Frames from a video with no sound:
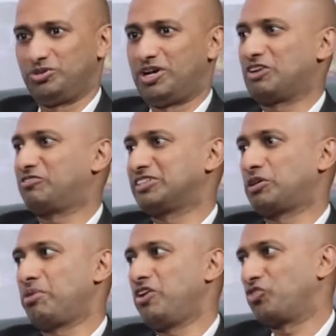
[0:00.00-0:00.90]
None of us
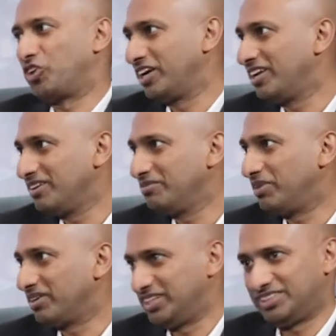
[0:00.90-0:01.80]
are paying for it,
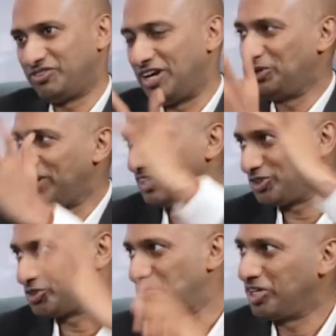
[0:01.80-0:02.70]
but it's valued at
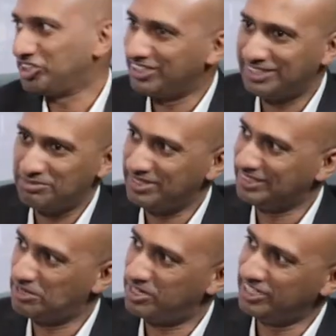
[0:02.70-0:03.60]
so much and they make
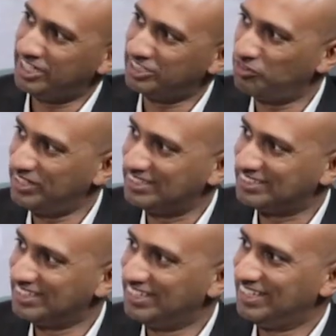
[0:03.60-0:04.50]
their money other
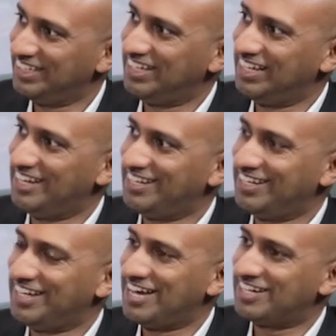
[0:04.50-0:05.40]
ways. And
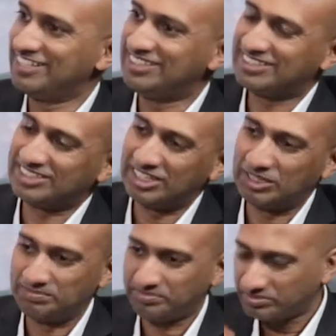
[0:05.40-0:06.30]
then there is
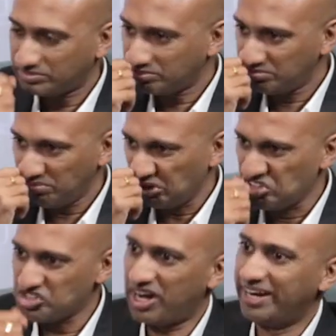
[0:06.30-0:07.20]
a
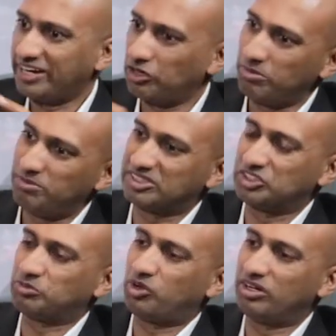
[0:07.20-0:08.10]
shared economy
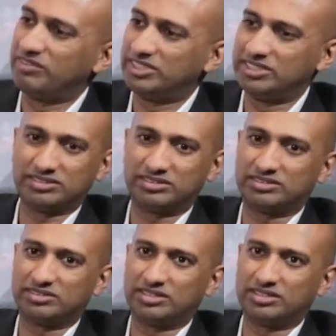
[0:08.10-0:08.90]
business model, which is